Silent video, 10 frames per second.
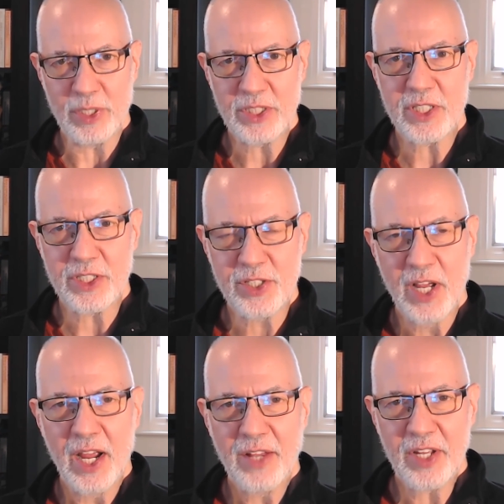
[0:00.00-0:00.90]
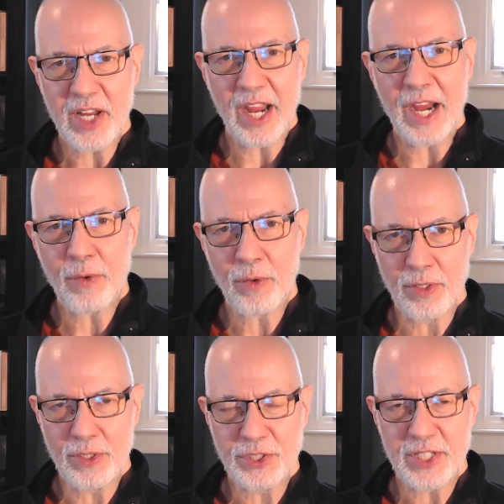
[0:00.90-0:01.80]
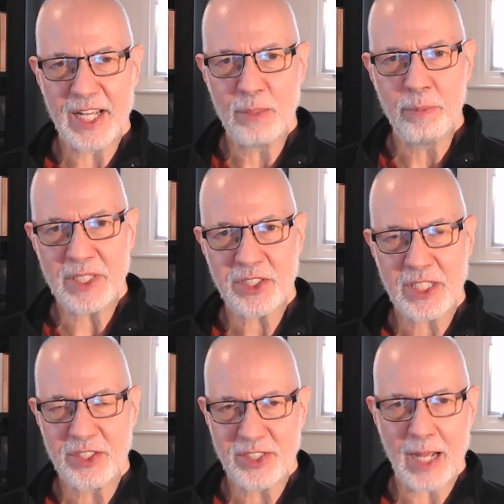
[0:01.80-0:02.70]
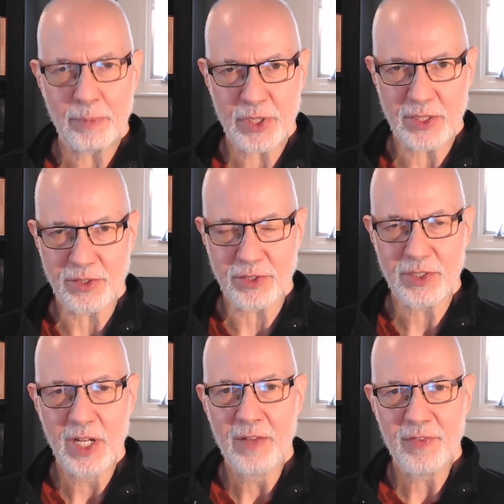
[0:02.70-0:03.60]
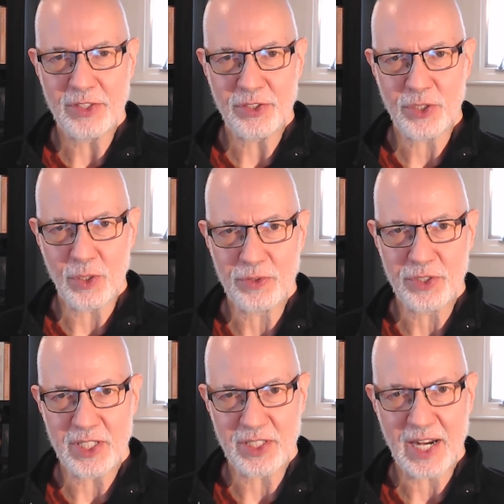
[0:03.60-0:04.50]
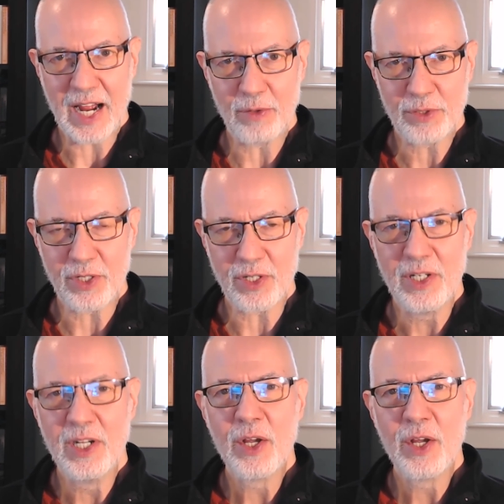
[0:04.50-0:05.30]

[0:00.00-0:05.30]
which is the errors and misconceptions that students encounter